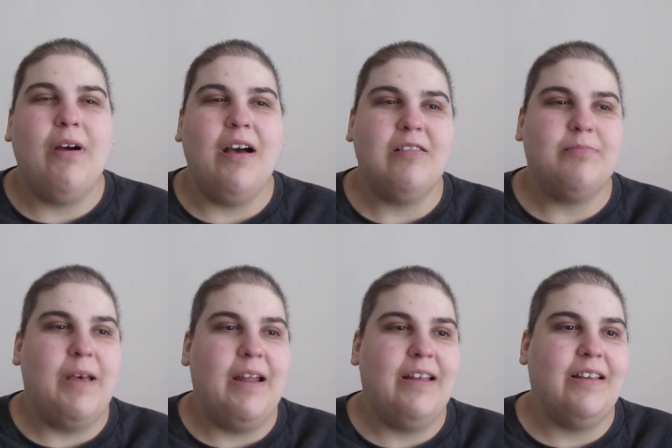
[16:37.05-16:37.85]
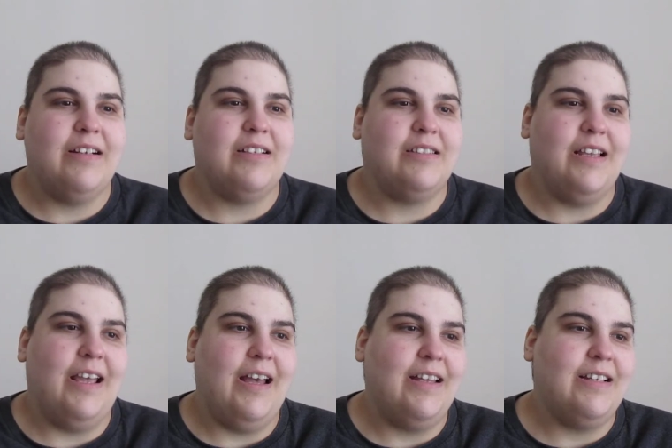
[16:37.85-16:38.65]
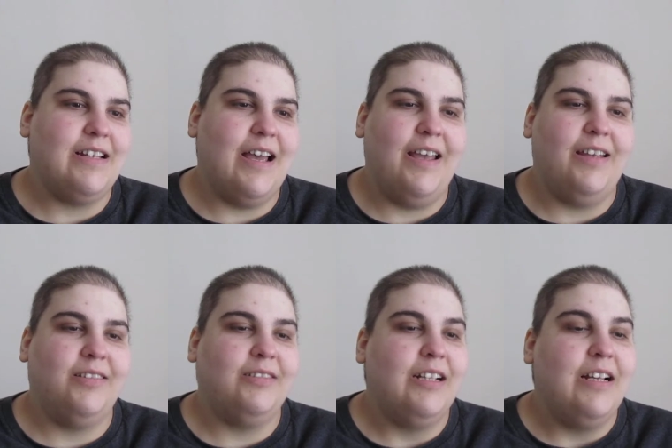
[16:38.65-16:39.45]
cosmetics and I